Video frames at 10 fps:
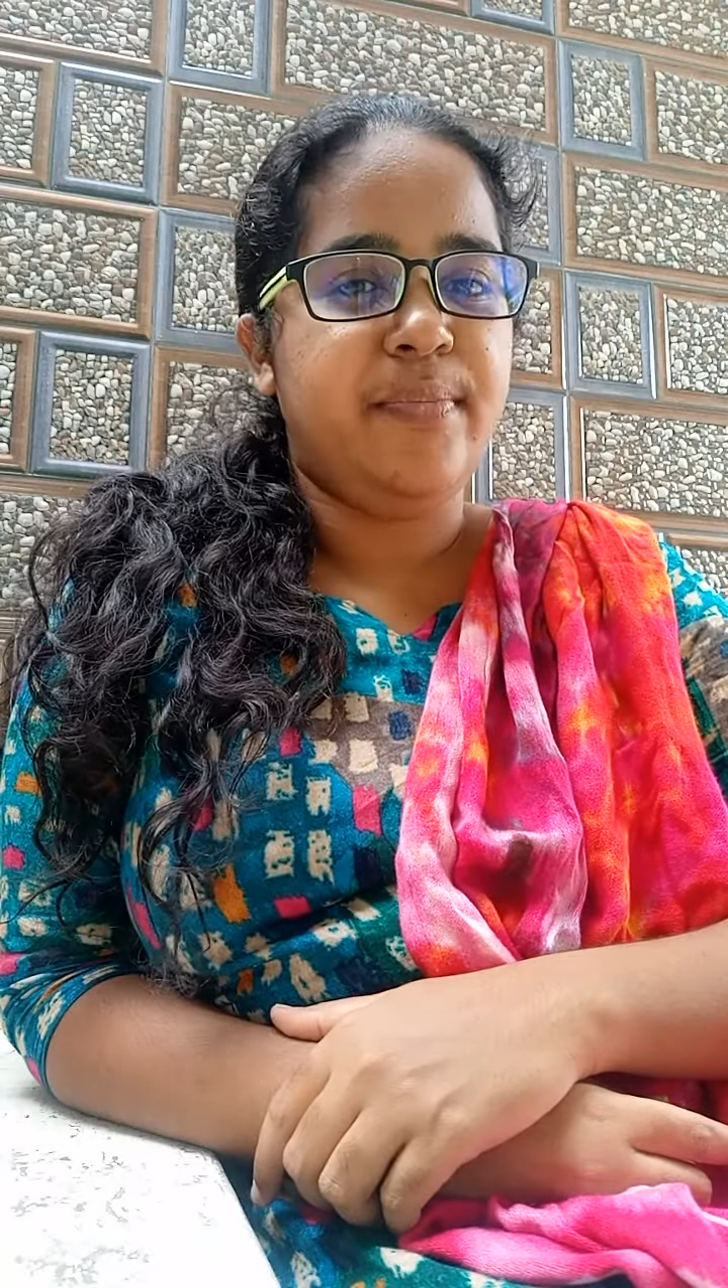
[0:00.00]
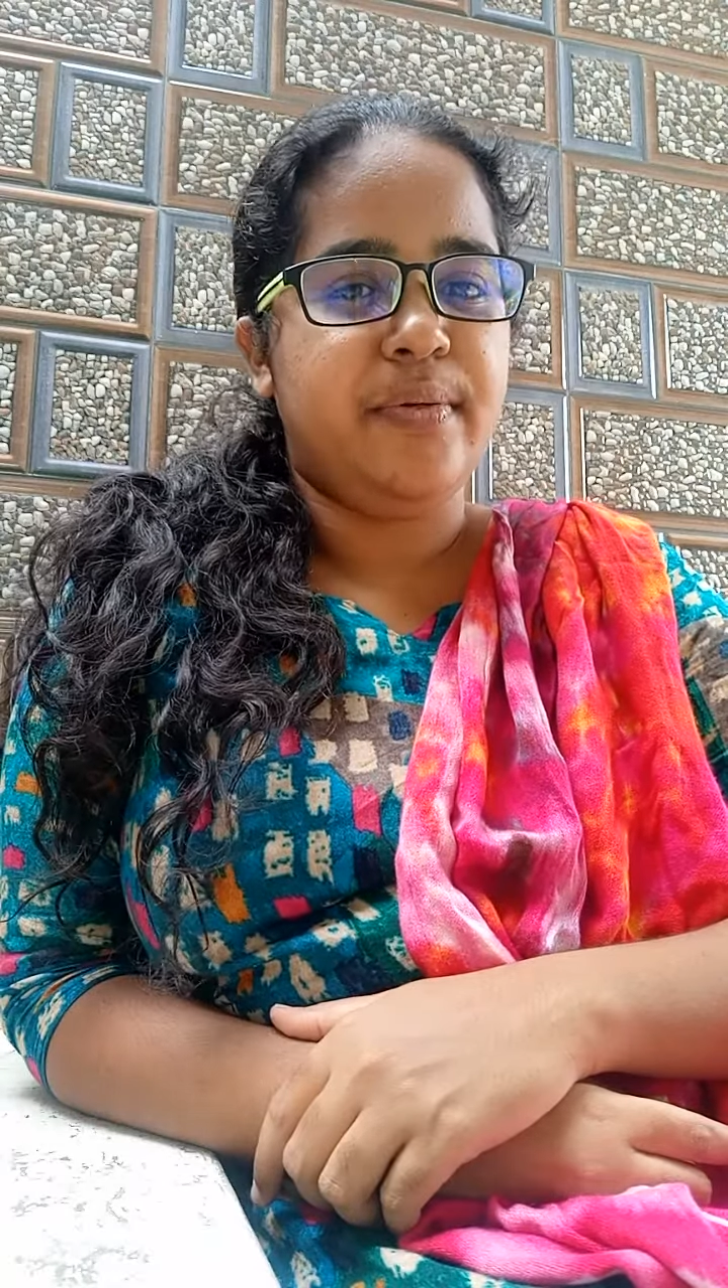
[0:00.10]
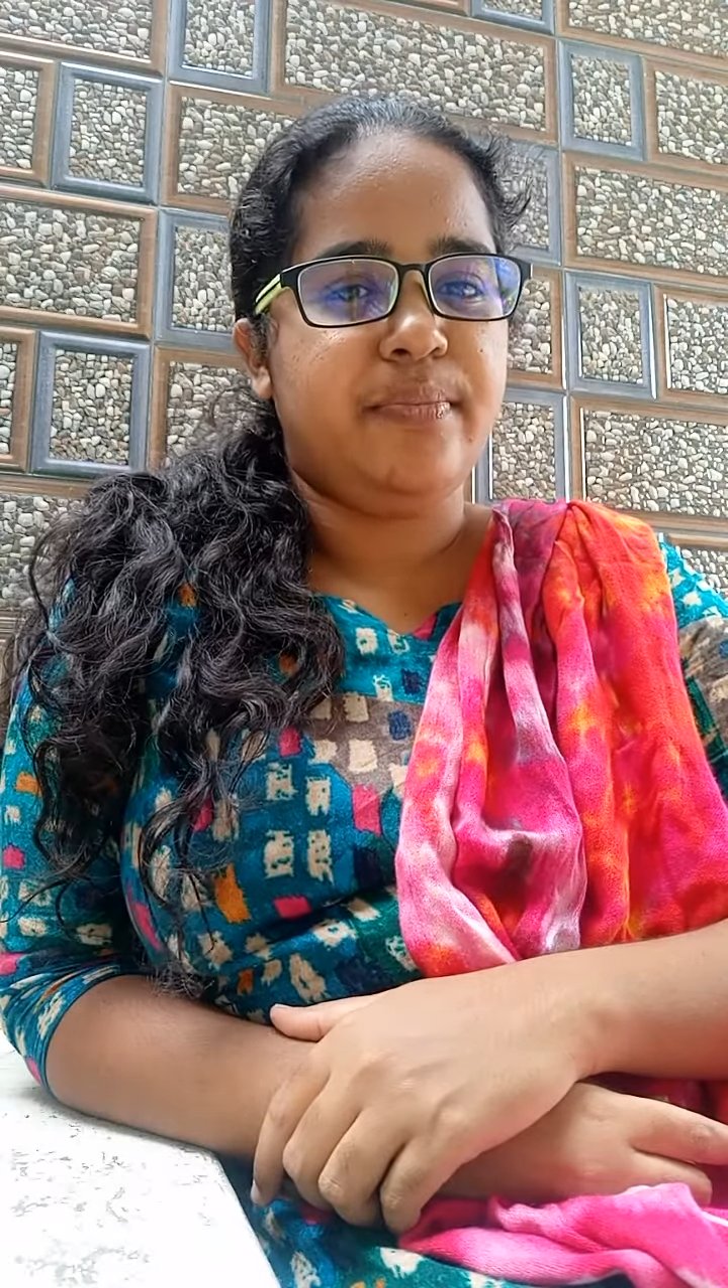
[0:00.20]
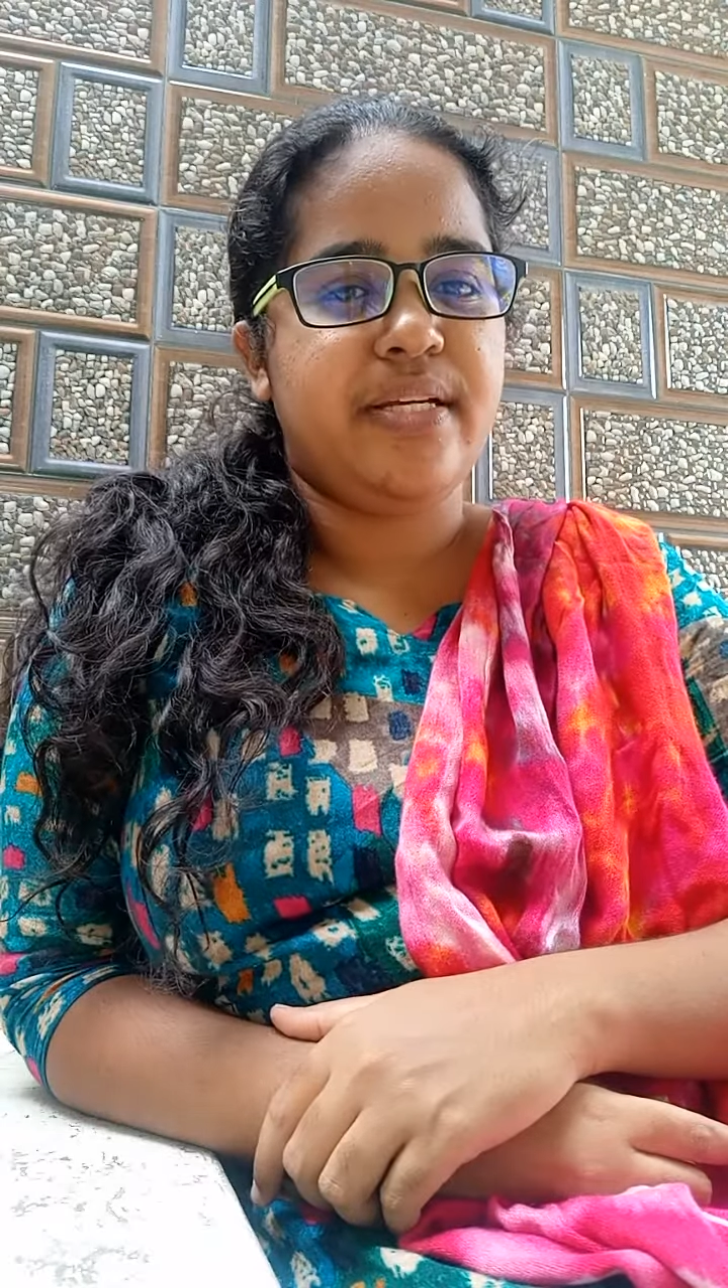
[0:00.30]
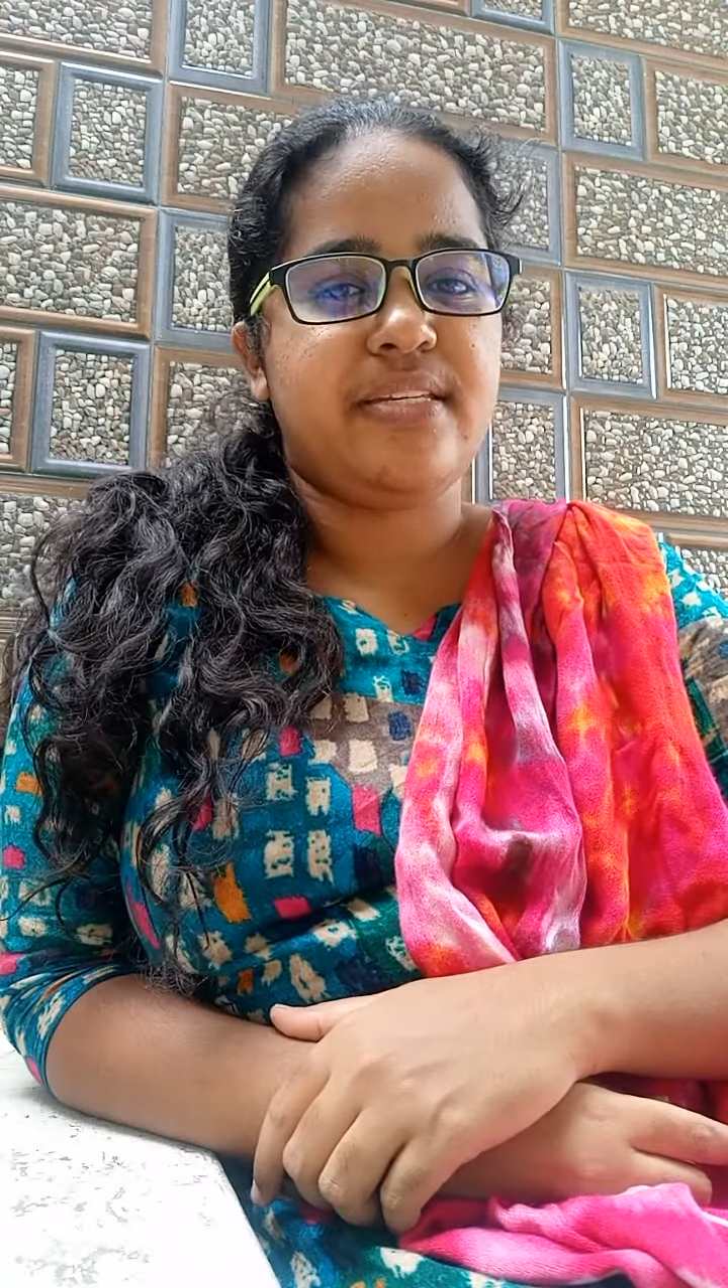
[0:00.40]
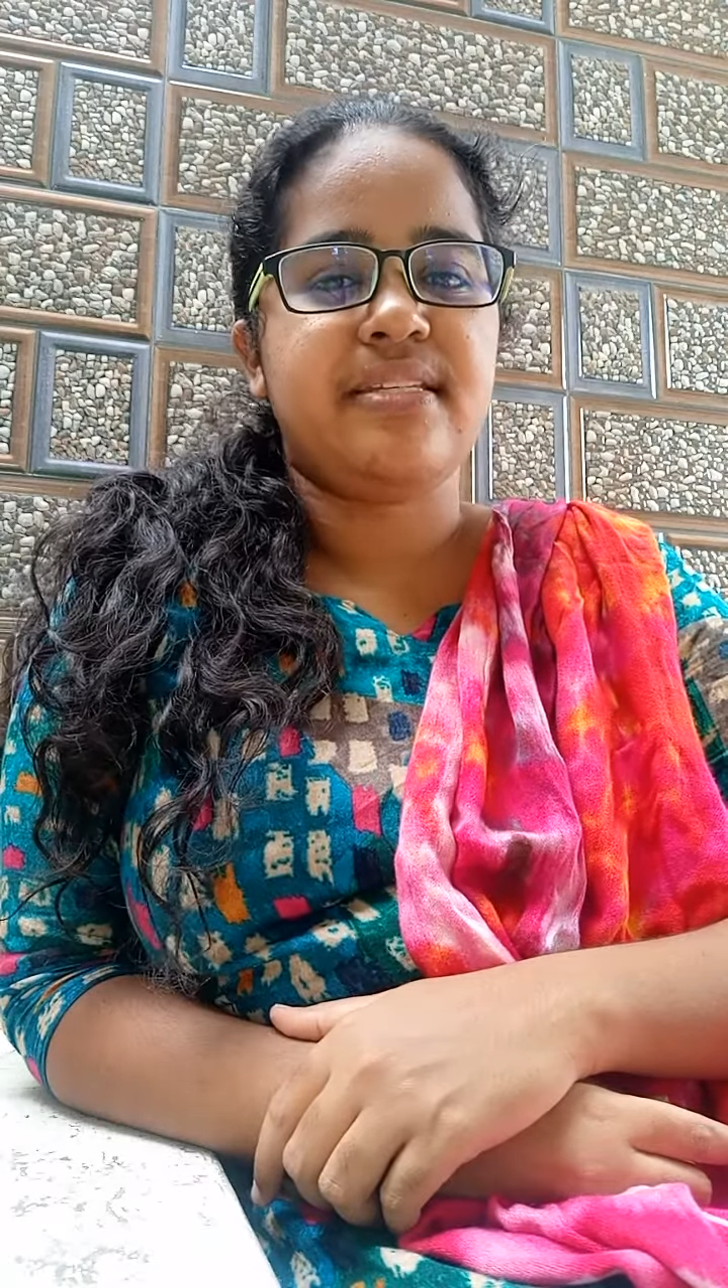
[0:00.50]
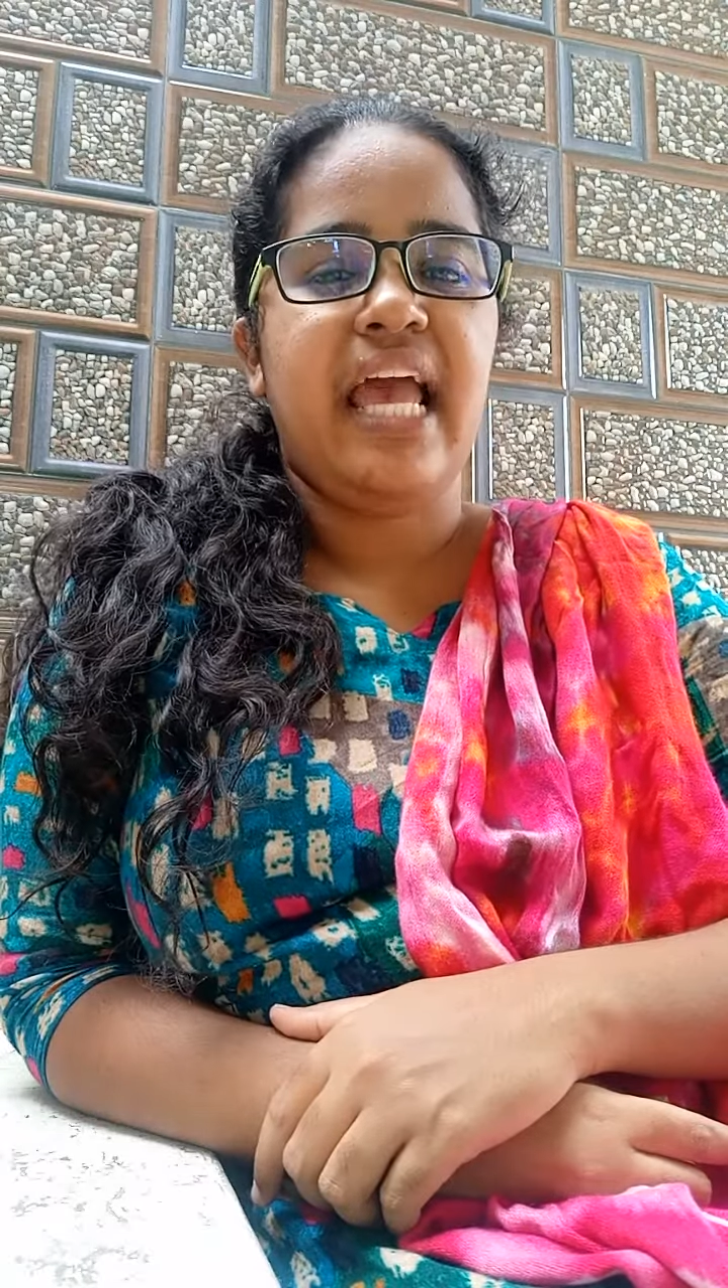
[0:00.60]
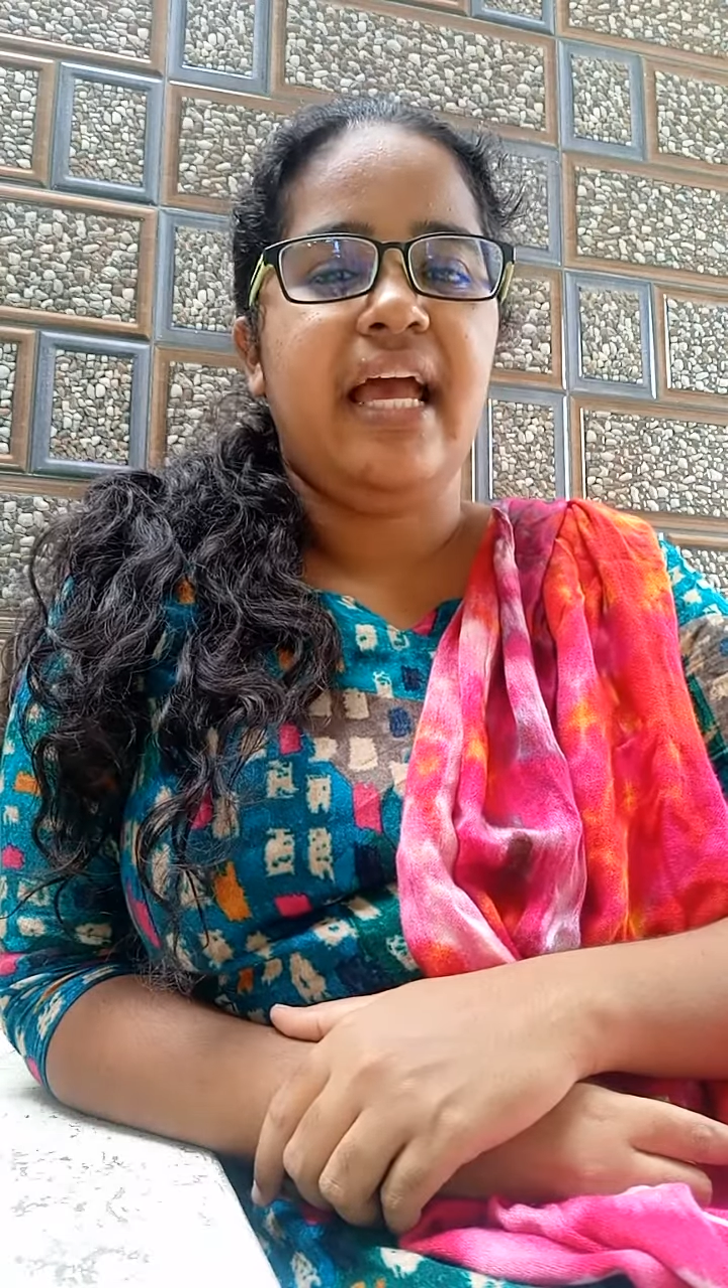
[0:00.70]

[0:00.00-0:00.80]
members,